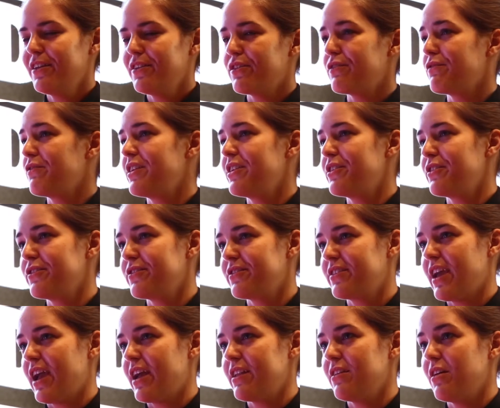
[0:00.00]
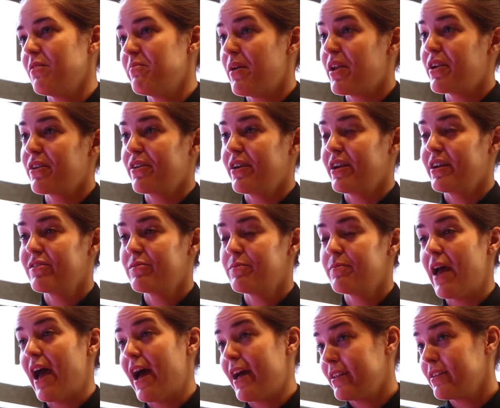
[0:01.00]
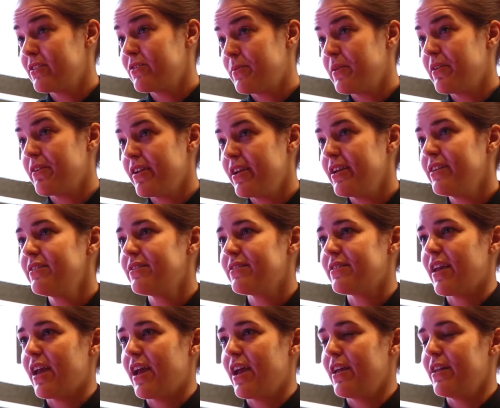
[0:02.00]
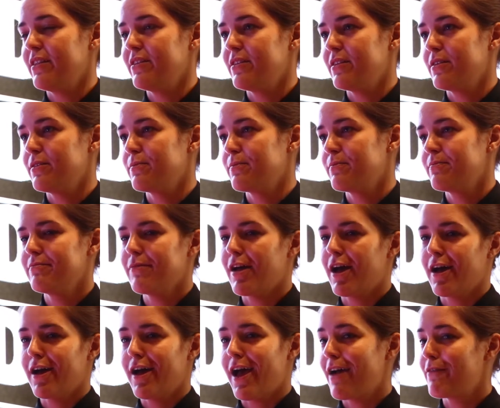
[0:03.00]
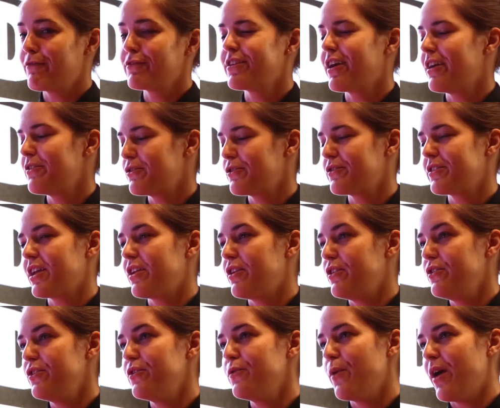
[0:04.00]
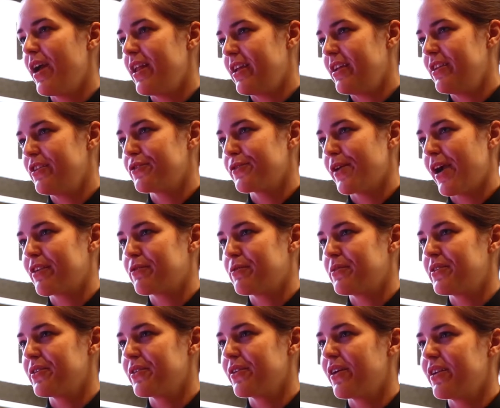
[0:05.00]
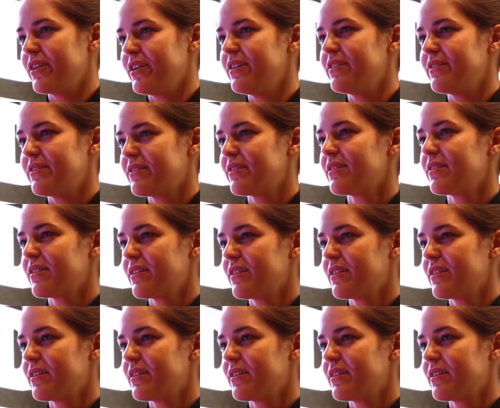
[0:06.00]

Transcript: the readers get a better ad experience, and the advertisers get a new way to interact with their audience.